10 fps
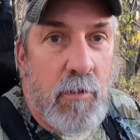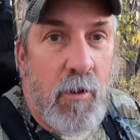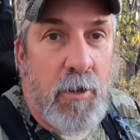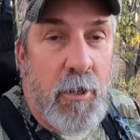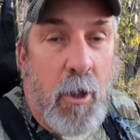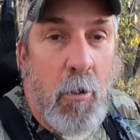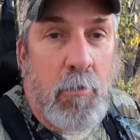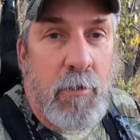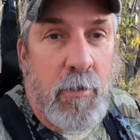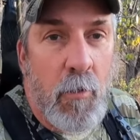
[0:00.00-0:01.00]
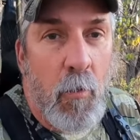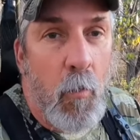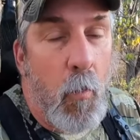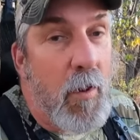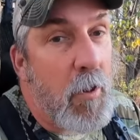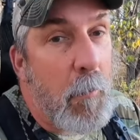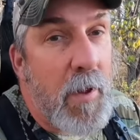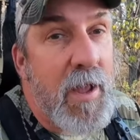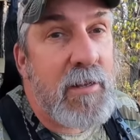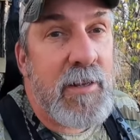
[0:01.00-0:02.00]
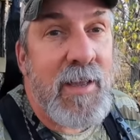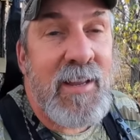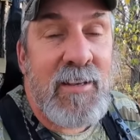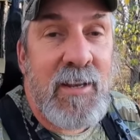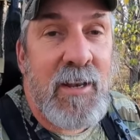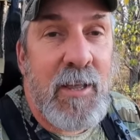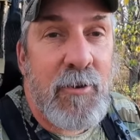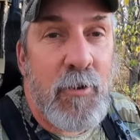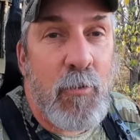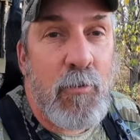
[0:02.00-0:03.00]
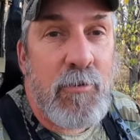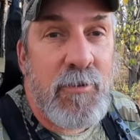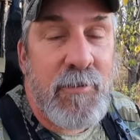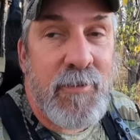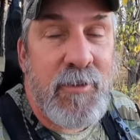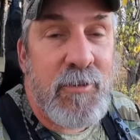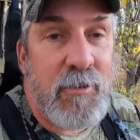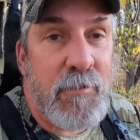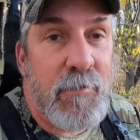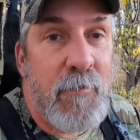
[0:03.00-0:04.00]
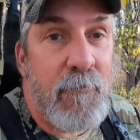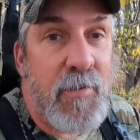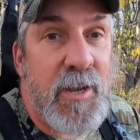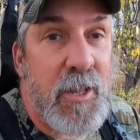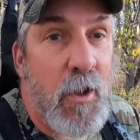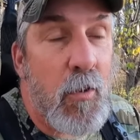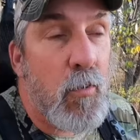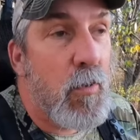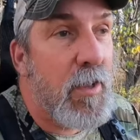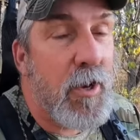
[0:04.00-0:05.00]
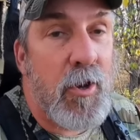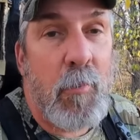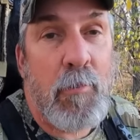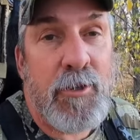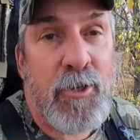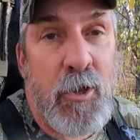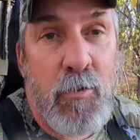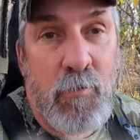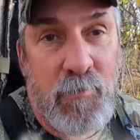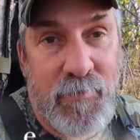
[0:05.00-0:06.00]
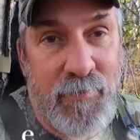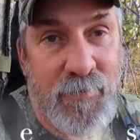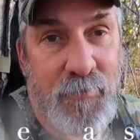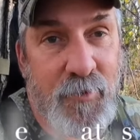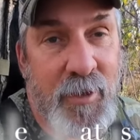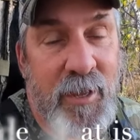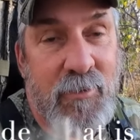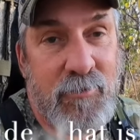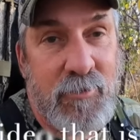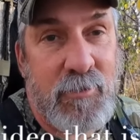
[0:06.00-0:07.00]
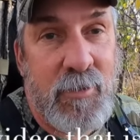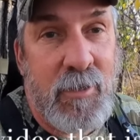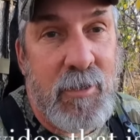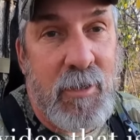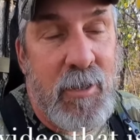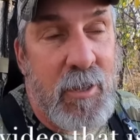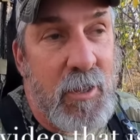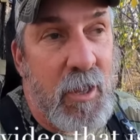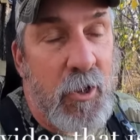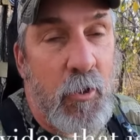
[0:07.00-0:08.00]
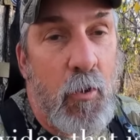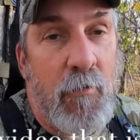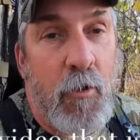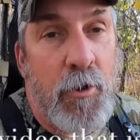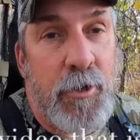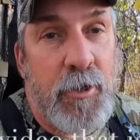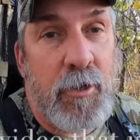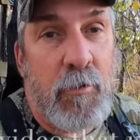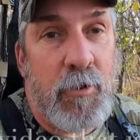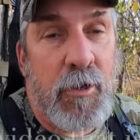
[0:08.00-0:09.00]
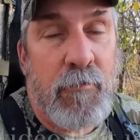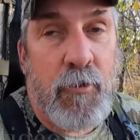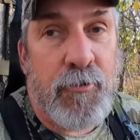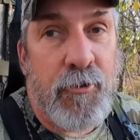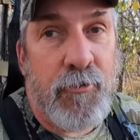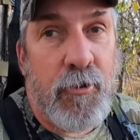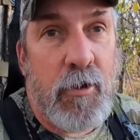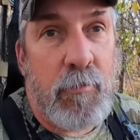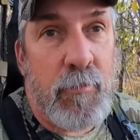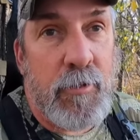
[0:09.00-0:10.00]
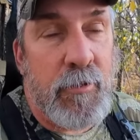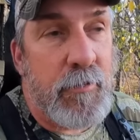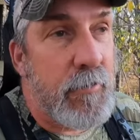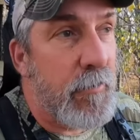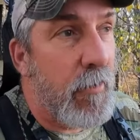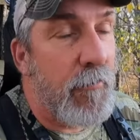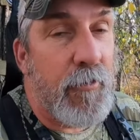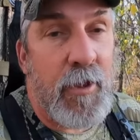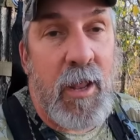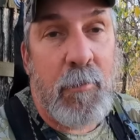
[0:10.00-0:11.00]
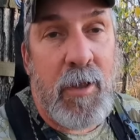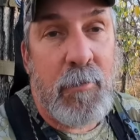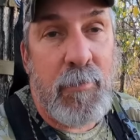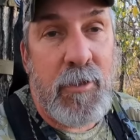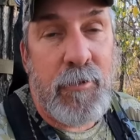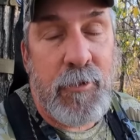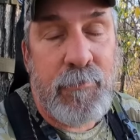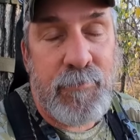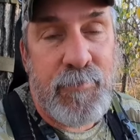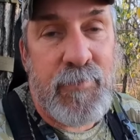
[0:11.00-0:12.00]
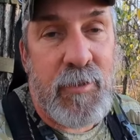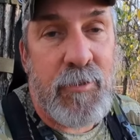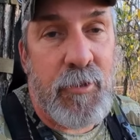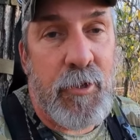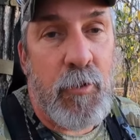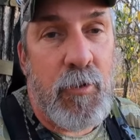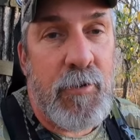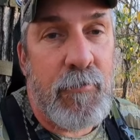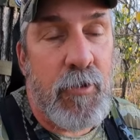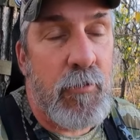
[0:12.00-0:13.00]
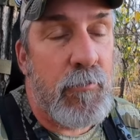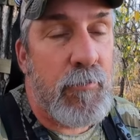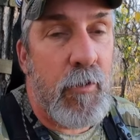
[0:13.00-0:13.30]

All right, y'all. Welcome back to 18 Outdoors. This is video number two for Kansas. I know I've already done a little interview at the truck, but you know I forgot about it being the the new interview.